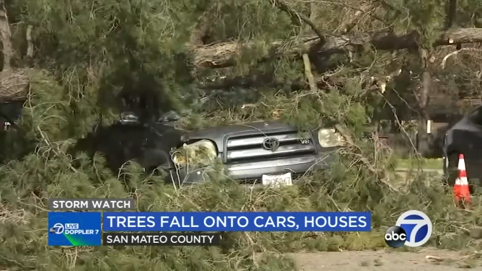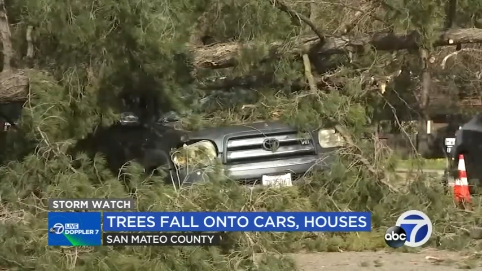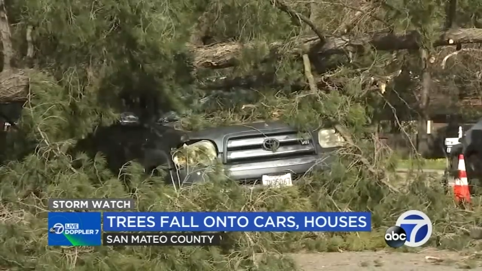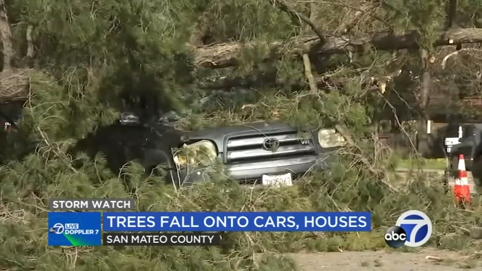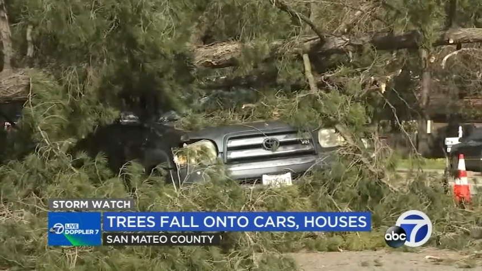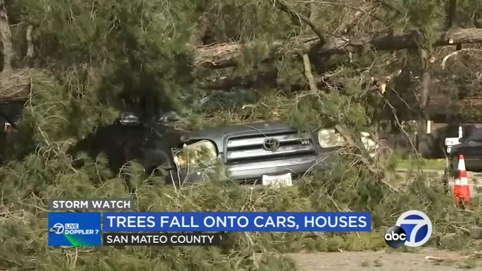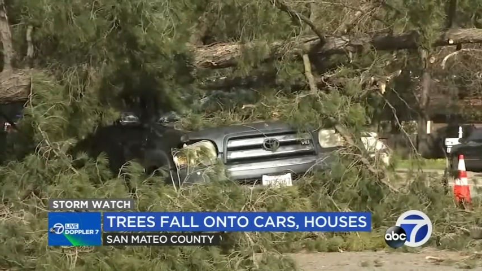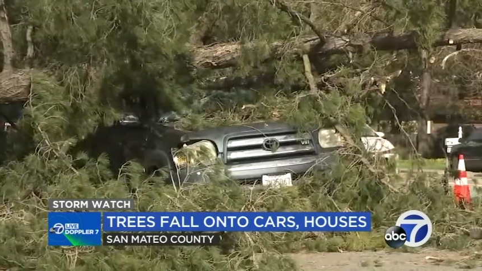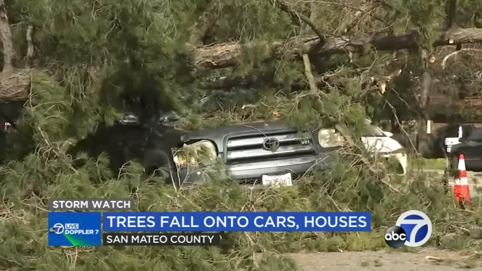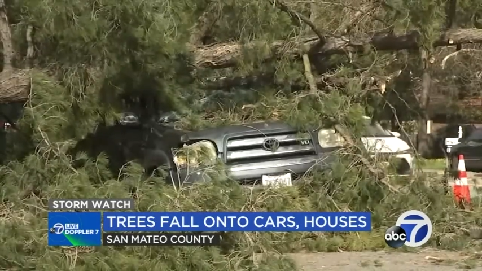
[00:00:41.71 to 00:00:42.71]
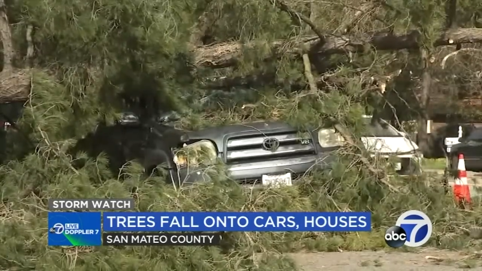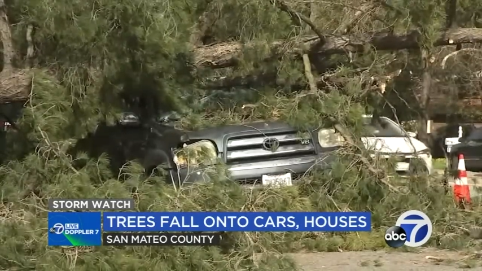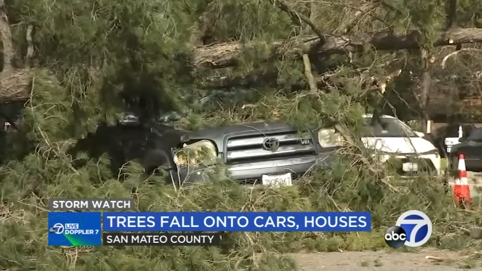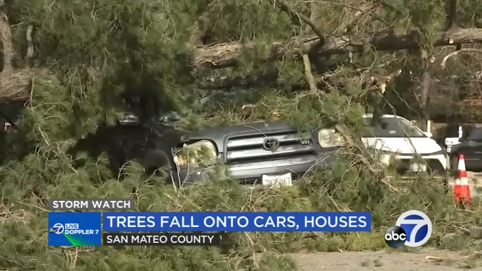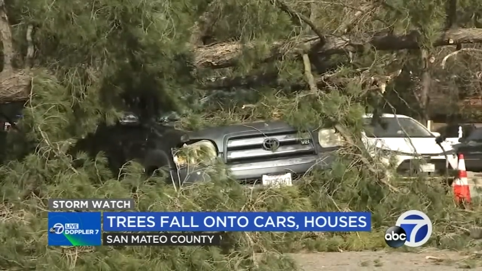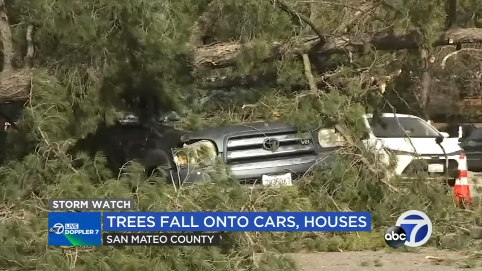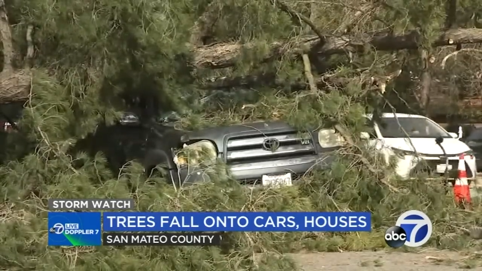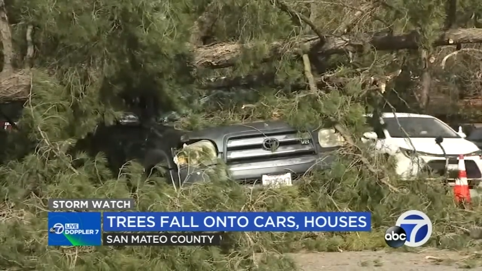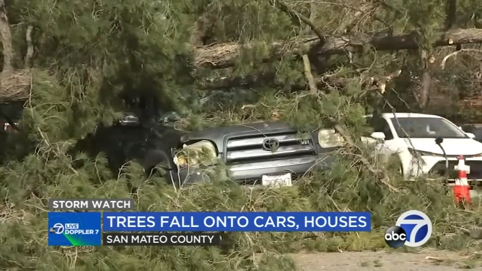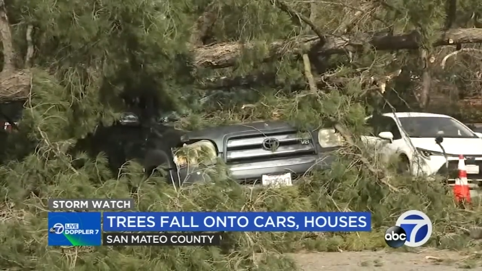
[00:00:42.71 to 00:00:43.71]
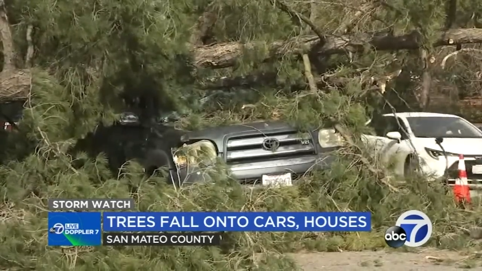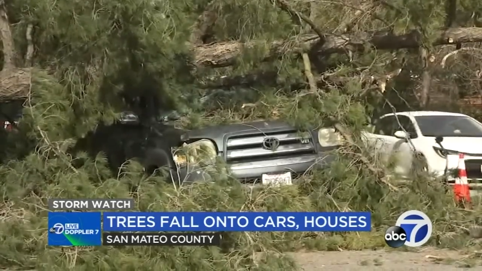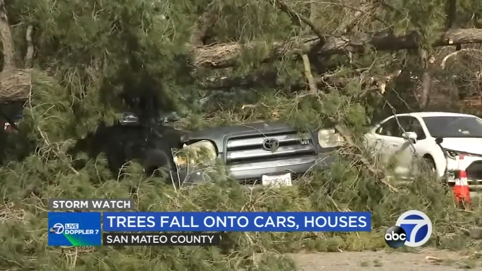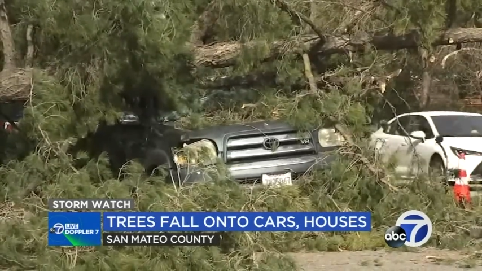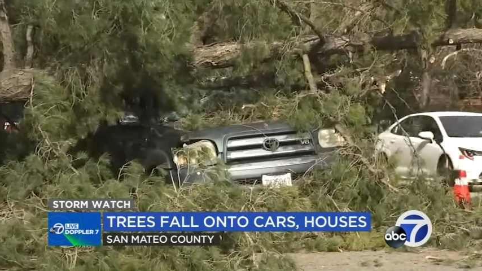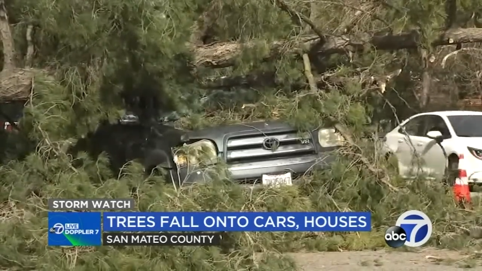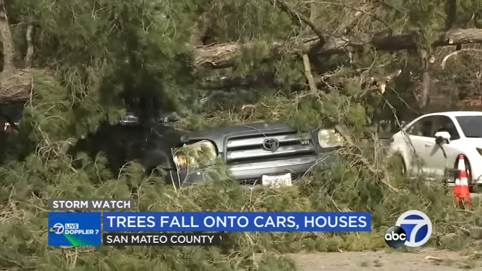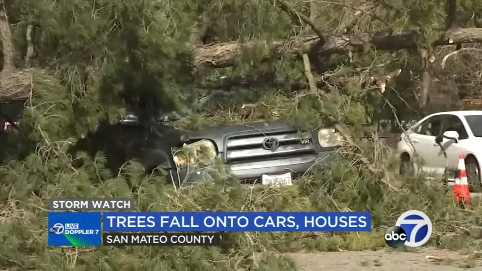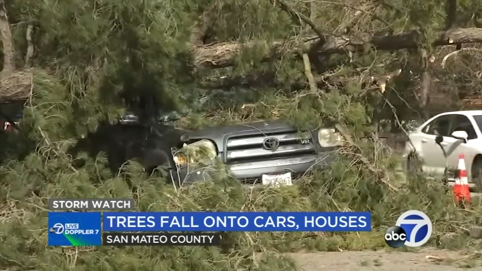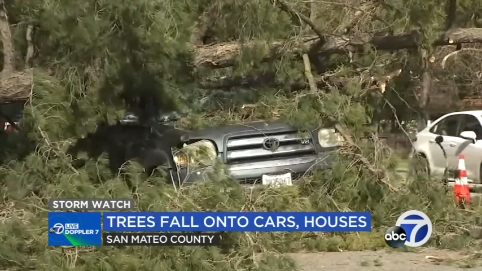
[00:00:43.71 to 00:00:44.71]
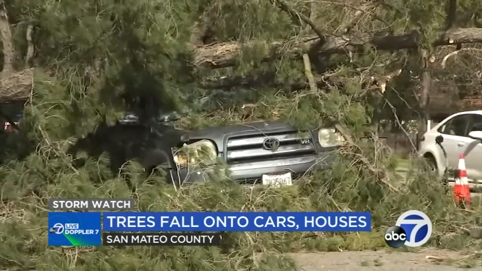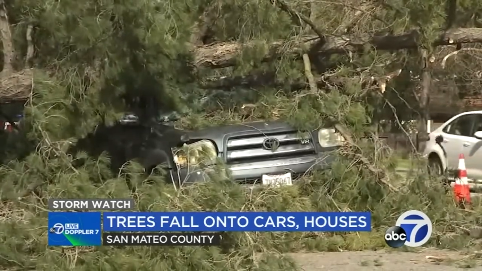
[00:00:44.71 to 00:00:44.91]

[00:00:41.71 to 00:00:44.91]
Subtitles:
No face is visible, so there are no lips to read.